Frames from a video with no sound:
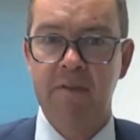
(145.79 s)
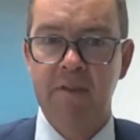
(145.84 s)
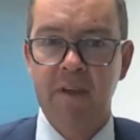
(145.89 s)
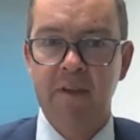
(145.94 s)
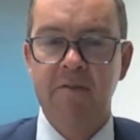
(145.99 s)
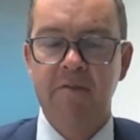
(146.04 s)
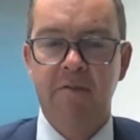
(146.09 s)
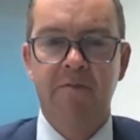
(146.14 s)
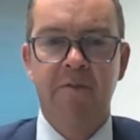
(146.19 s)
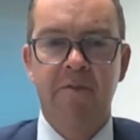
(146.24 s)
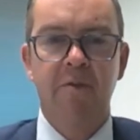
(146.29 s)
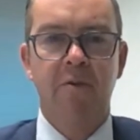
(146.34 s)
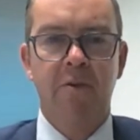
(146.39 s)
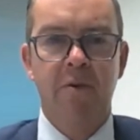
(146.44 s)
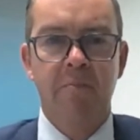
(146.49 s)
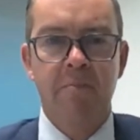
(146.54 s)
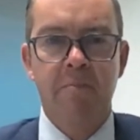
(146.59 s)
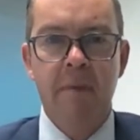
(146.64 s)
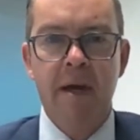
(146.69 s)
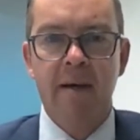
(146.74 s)
Yes, a few of the
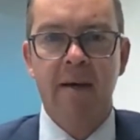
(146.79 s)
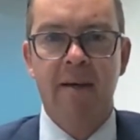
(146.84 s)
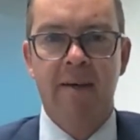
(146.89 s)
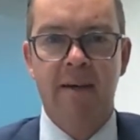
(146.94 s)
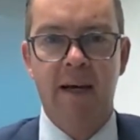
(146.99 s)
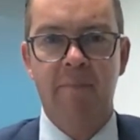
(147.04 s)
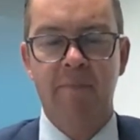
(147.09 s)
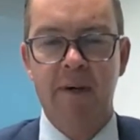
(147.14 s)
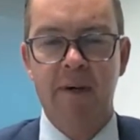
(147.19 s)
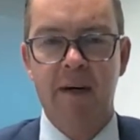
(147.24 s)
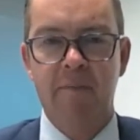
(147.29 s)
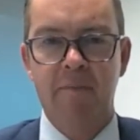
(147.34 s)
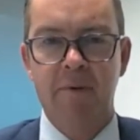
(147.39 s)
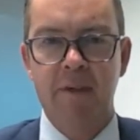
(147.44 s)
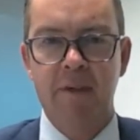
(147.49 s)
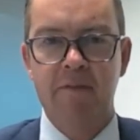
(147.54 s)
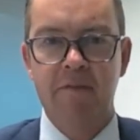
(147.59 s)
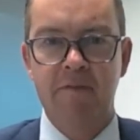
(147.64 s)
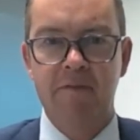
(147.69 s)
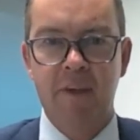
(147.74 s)
mega cap
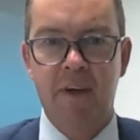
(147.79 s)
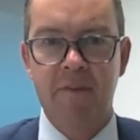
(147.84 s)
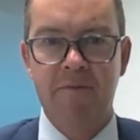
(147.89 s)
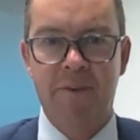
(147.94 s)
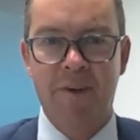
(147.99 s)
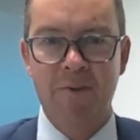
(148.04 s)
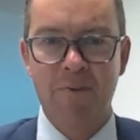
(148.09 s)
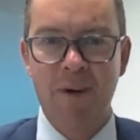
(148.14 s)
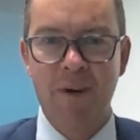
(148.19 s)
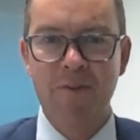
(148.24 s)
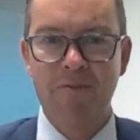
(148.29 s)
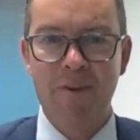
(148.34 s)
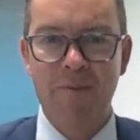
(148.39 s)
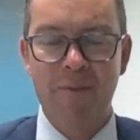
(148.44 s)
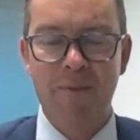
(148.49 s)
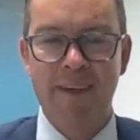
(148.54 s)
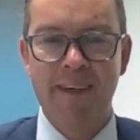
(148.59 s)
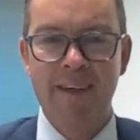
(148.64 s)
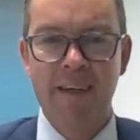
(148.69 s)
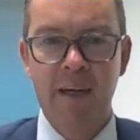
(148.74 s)
companies have done very well from
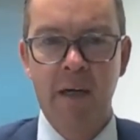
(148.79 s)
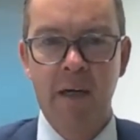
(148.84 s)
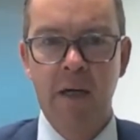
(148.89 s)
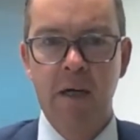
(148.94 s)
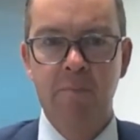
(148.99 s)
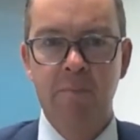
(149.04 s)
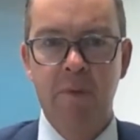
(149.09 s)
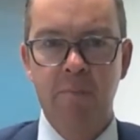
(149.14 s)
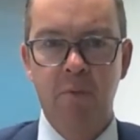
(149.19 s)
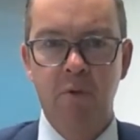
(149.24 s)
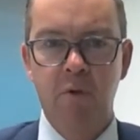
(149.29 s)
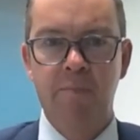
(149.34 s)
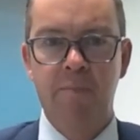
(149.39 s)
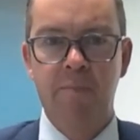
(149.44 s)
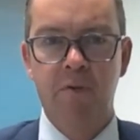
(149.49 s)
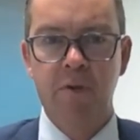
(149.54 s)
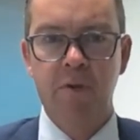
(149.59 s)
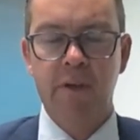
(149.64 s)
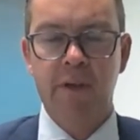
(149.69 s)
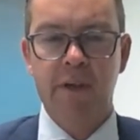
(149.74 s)
it, but more
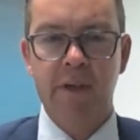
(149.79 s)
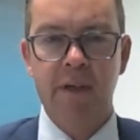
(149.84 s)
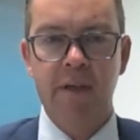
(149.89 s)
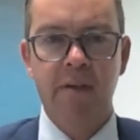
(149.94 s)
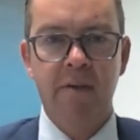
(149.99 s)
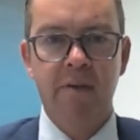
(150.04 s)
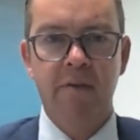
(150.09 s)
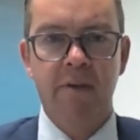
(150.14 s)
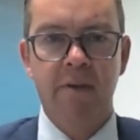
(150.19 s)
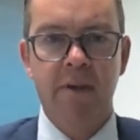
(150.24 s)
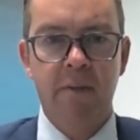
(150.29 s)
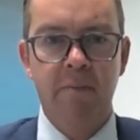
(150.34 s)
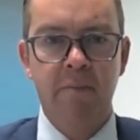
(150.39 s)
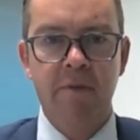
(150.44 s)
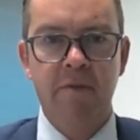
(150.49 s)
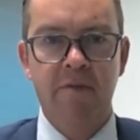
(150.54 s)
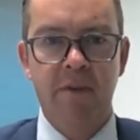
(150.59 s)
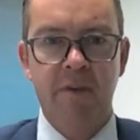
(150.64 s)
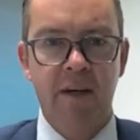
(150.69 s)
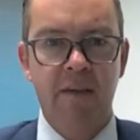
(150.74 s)
broadly, the
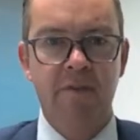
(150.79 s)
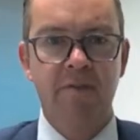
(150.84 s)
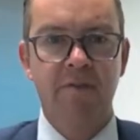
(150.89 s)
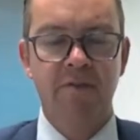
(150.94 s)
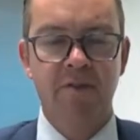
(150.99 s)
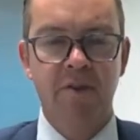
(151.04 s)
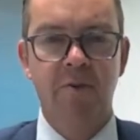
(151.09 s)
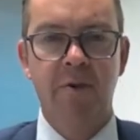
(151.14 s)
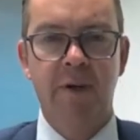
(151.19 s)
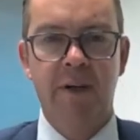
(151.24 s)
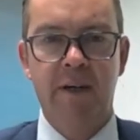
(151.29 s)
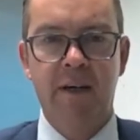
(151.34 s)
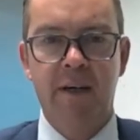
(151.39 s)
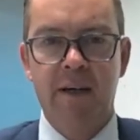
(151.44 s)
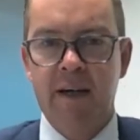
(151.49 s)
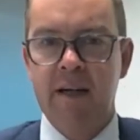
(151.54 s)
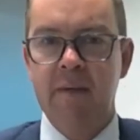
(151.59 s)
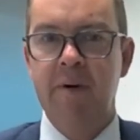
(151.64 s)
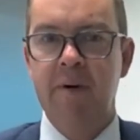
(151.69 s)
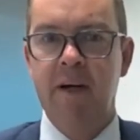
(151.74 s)
numbers aren't showing
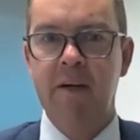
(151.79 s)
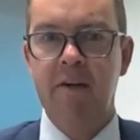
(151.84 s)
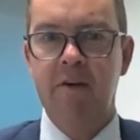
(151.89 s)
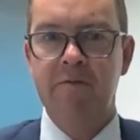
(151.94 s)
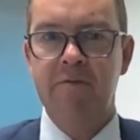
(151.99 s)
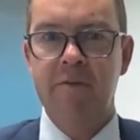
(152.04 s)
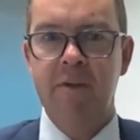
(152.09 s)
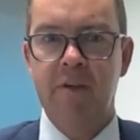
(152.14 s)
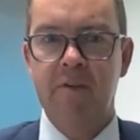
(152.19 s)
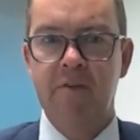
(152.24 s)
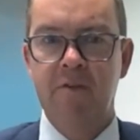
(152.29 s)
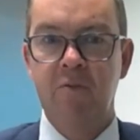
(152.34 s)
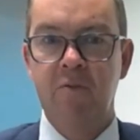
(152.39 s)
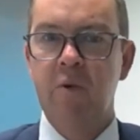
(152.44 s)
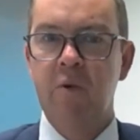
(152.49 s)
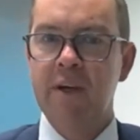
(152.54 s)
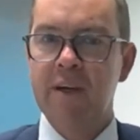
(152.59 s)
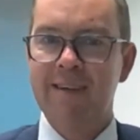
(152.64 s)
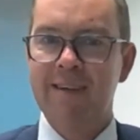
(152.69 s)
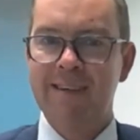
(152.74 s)
any payoff yet. So
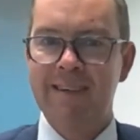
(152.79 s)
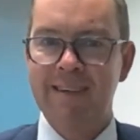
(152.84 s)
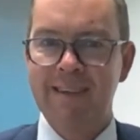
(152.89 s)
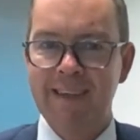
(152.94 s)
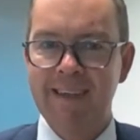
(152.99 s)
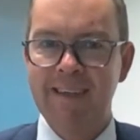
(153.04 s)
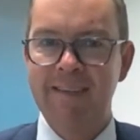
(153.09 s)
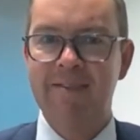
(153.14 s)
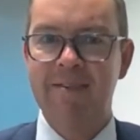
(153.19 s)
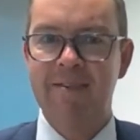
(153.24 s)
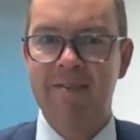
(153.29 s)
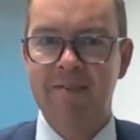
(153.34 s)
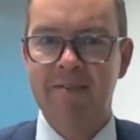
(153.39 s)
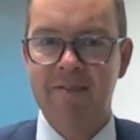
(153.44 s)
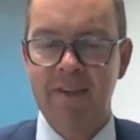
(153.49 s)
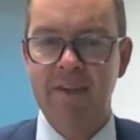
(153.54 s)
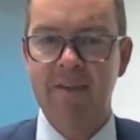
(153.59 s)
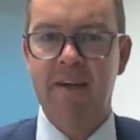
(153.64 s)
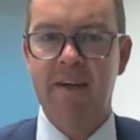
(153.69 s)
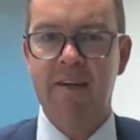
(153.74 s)
we're going to need to
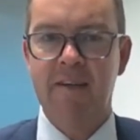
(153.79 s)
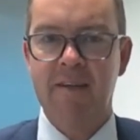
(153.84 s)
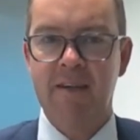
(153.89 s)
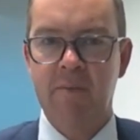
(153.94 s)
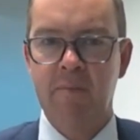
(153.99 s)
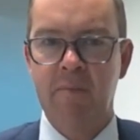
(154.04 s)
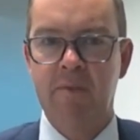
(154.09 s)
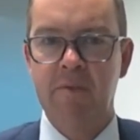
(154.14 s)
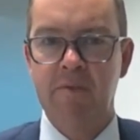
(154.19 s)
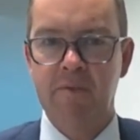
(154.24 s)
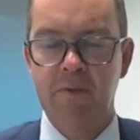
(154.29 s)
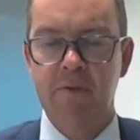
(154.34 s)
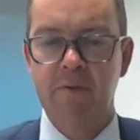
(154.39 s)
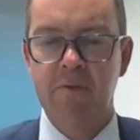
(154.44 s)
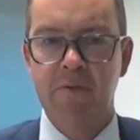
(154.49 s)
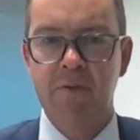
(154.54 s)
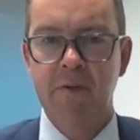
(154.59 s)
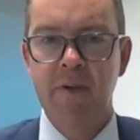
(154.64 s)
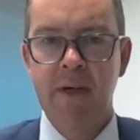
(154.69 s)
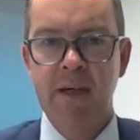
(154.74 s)
see that come
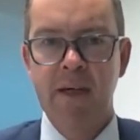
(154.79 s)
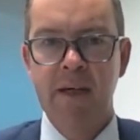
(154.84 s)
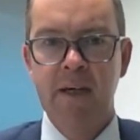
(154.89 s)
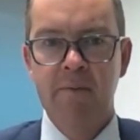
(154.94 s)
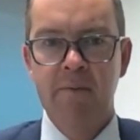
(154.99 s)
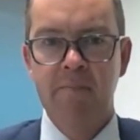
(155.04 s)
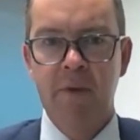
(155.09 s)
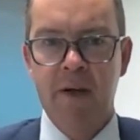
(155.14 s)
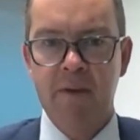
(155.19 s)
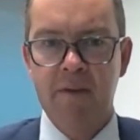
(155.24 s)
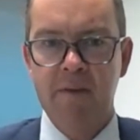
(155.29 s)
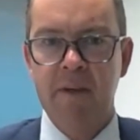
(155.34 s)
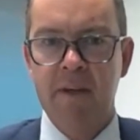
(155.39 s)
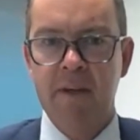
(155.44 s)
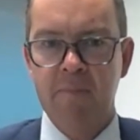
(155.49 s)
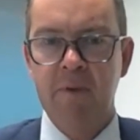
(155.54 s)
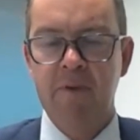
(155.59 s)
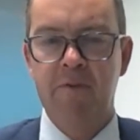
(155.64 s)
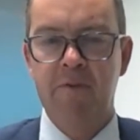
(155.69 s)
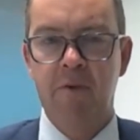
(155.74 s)
through, I
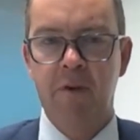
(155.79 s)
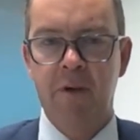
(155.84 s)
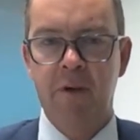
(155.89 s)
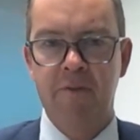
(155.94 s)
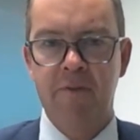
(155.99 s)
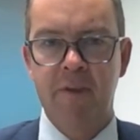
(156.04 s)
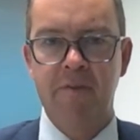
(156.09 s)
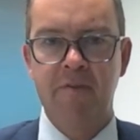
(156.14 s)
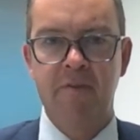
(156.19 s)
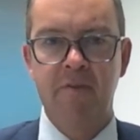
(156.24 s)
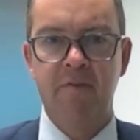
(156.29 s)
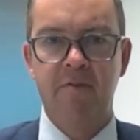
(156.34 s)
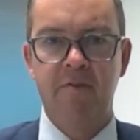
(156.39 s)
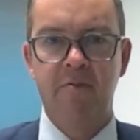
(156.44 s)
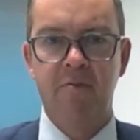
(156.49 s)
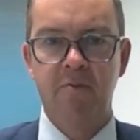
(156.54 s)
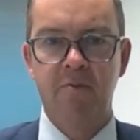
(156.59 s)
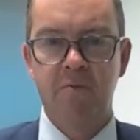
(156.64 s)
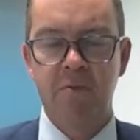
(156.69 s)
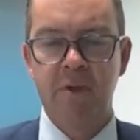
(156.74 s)
think, before
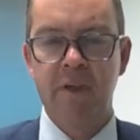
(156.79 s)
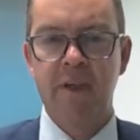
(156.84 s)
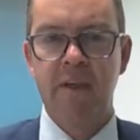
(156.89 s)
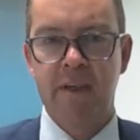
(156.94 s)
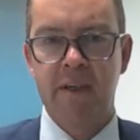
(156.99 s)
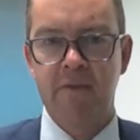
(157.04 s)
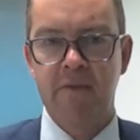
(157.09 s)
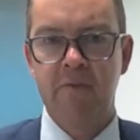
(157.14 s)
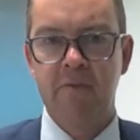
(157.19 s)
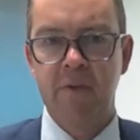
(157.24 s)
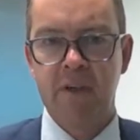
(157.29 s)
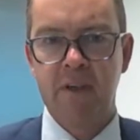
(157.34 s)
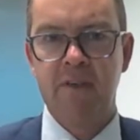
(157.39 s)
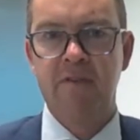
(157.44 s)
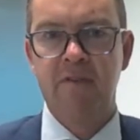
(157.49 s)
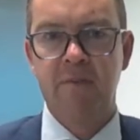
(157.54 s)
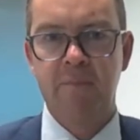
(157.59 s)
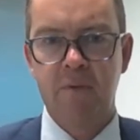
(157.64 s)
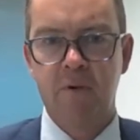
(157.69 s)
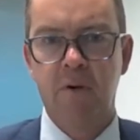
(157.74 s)
investors really
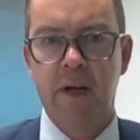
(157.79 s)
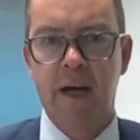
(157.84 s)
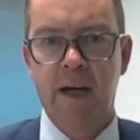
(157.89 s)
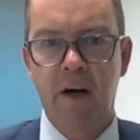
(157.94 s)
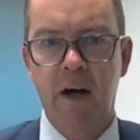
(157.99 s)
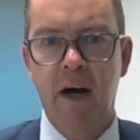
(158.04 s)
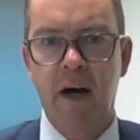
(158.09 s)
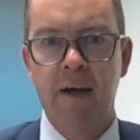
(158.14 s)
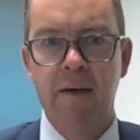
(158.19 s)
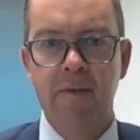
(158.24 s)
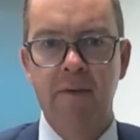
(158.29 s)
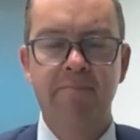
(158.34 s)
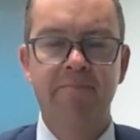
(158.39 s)
support AI.